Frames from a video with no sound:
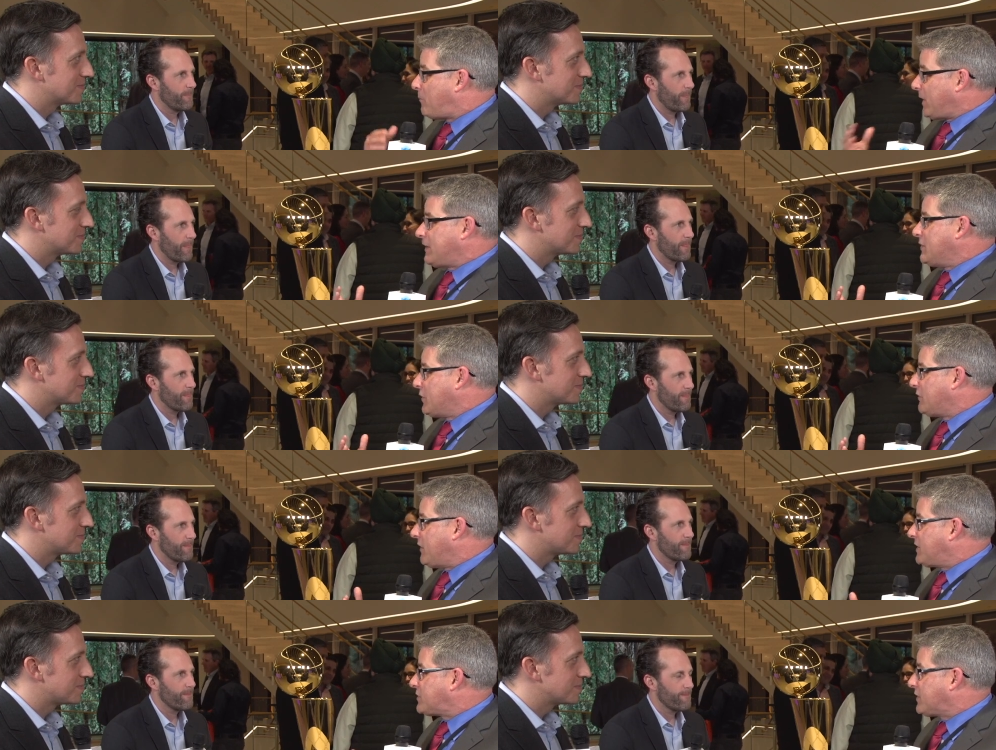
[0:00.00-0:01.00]
Speaker 1: big new
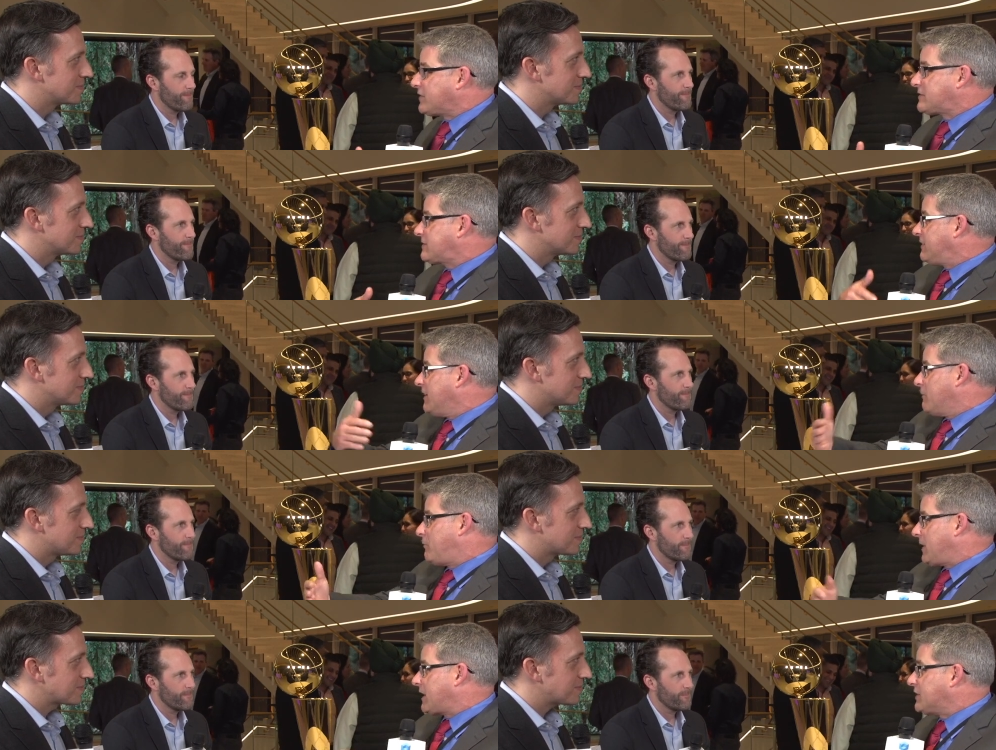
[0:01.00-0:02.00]
adventure.
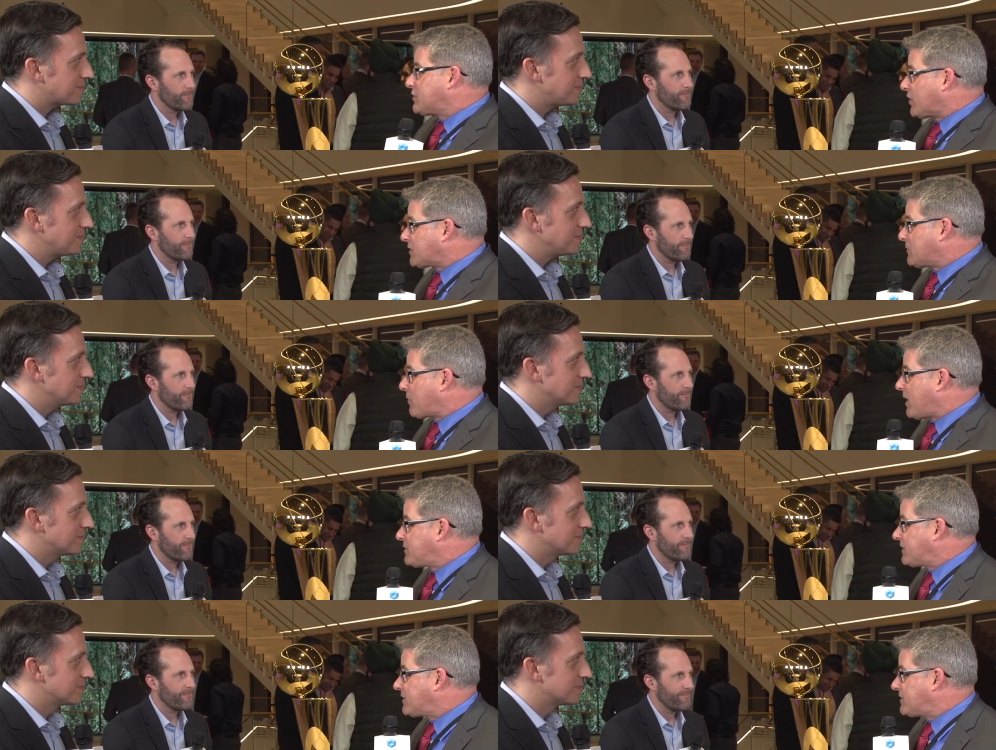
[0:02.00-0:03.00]
Big construction
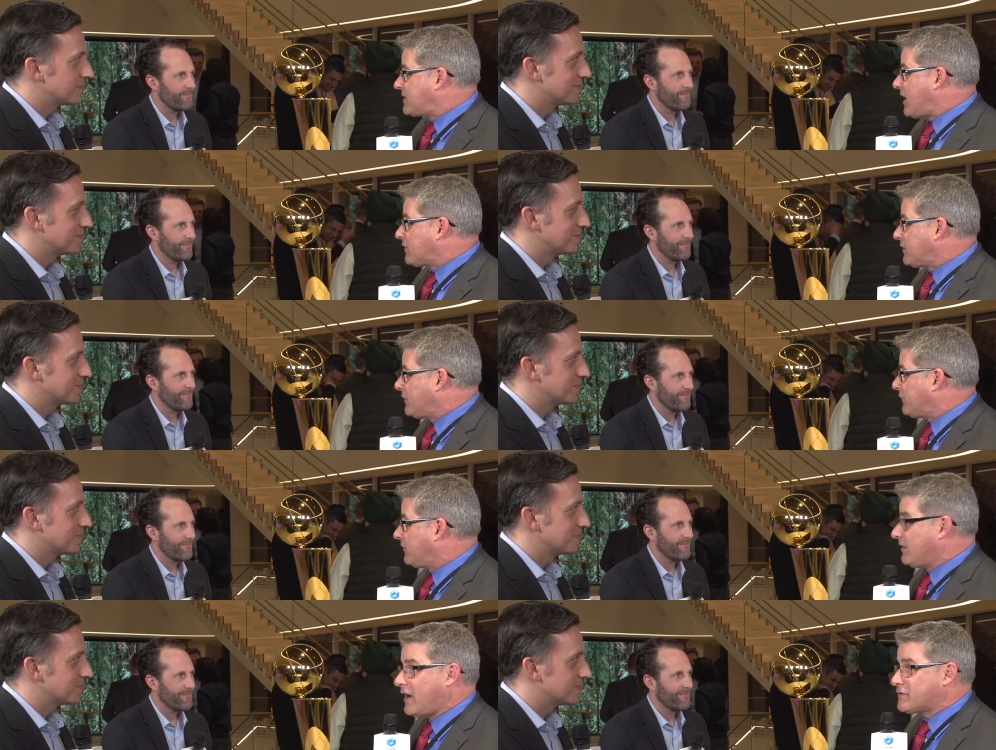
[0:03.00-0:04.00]
project just south of,
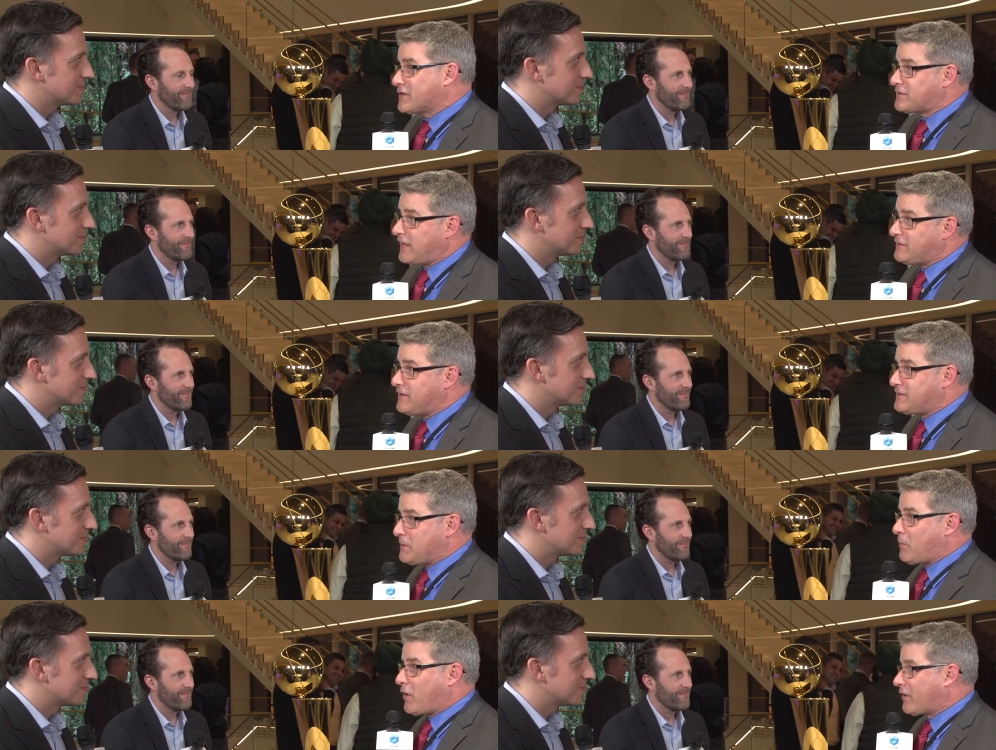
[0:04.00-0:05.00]
I was gonna say
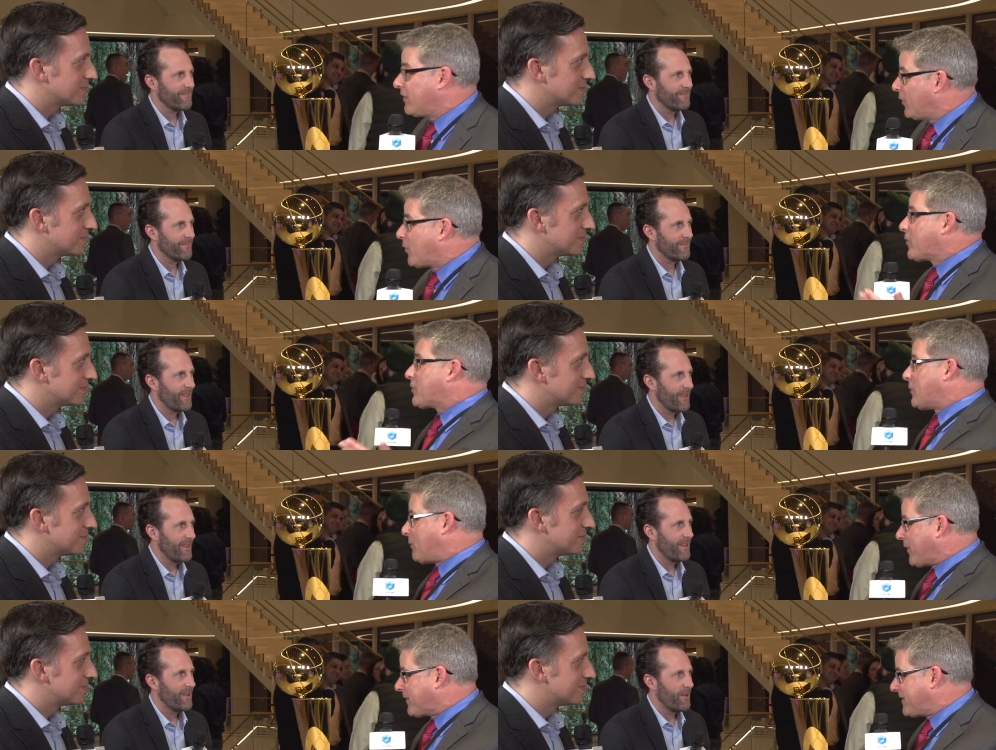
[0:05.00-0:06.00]
AT&T Park, Oracle
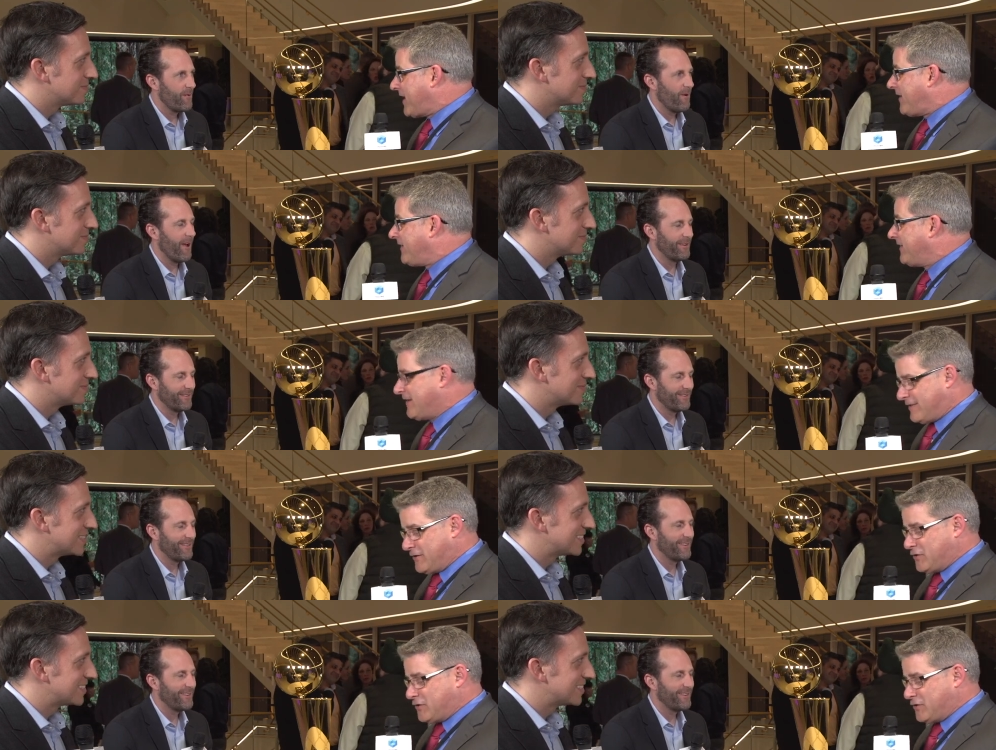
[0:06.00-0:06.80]
Park now, right. The